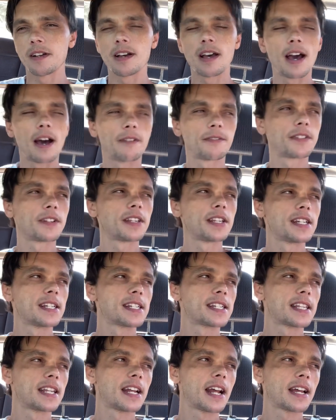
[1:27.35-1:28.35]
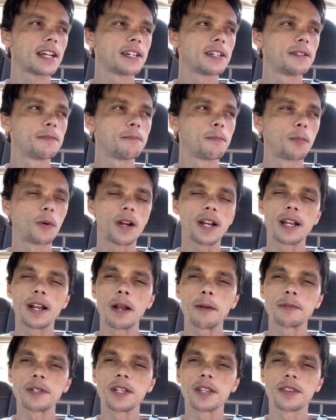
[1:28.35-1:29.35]
after this, then I could bring it
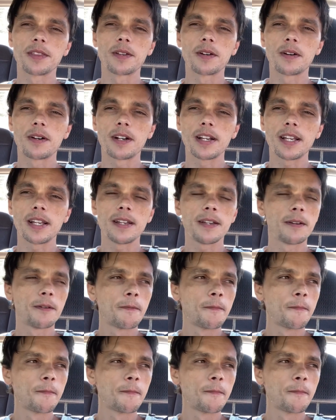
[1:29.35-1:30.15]
up to 30